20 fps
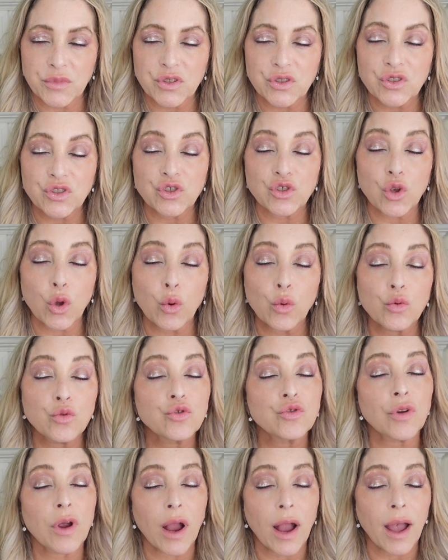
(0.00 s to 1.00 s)
so
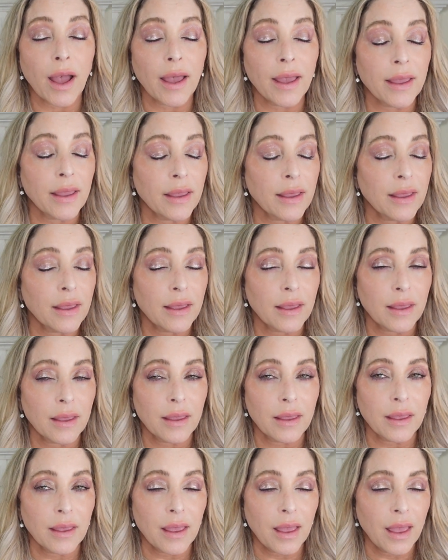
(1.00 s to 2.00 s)
dry.
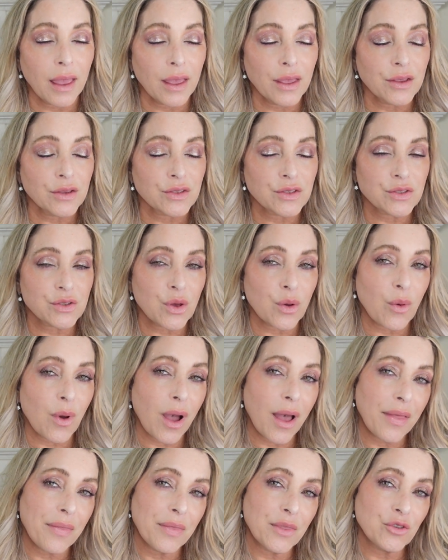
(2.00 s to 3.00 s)
So,
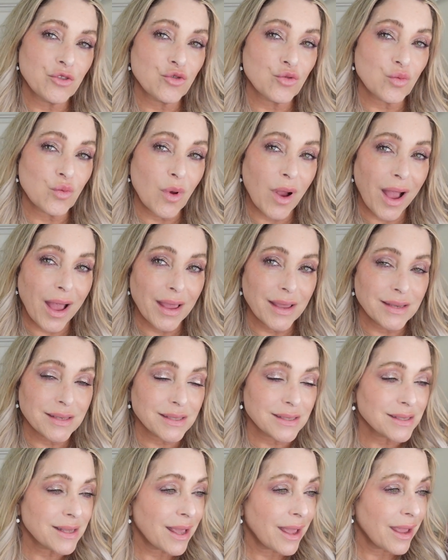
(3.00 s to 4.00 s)
on the dry
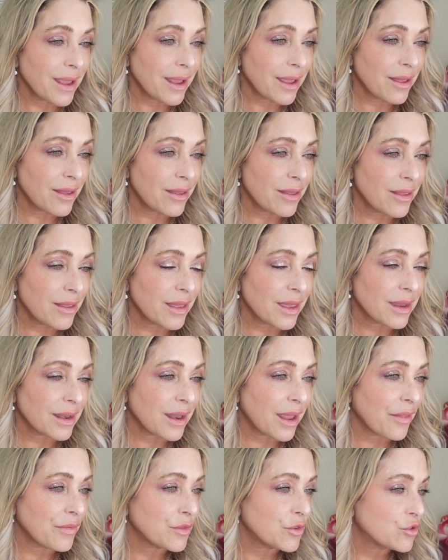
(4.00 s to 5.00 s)
scale and
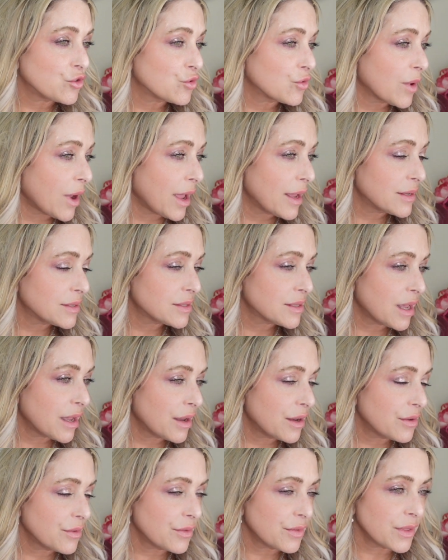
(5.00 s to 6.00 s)
on the dry
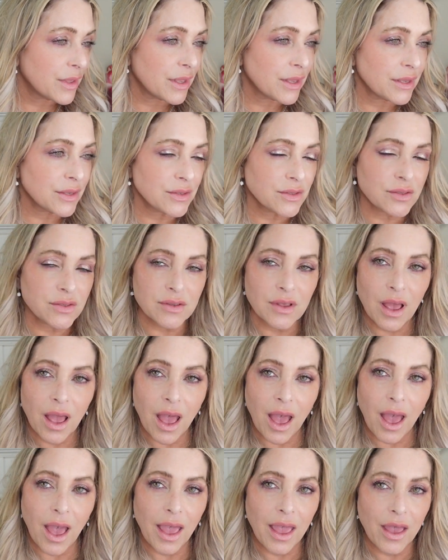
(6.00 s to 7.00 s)
side of things,
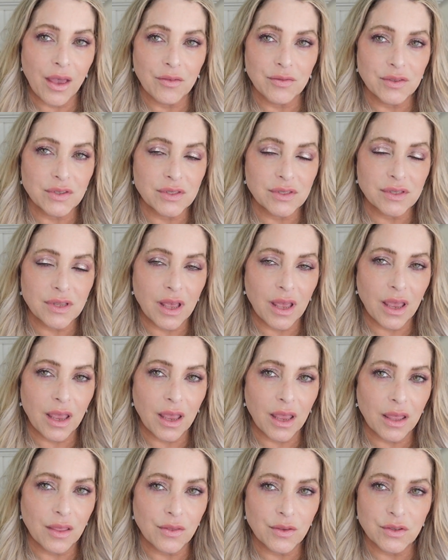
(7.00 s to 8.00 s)
I have to
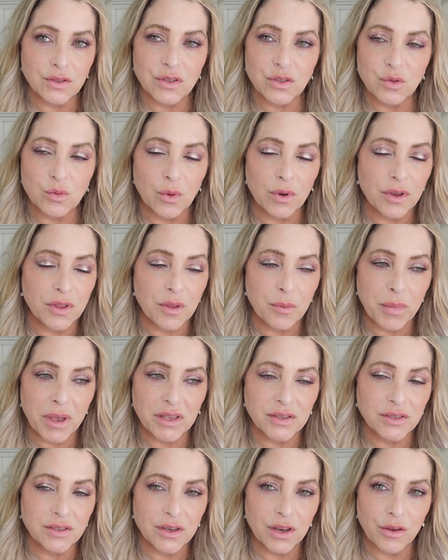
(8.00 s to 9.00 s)
say this is one of the
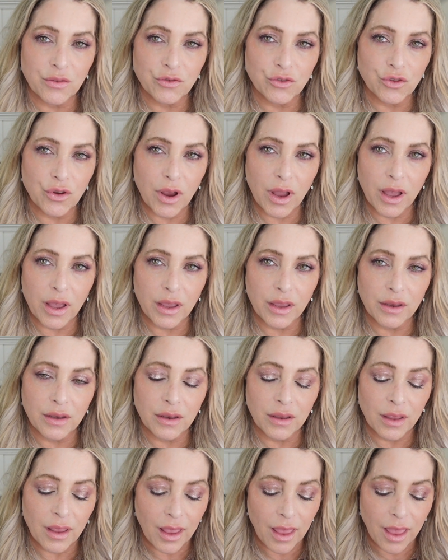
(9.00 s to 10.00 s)
best that I've tried.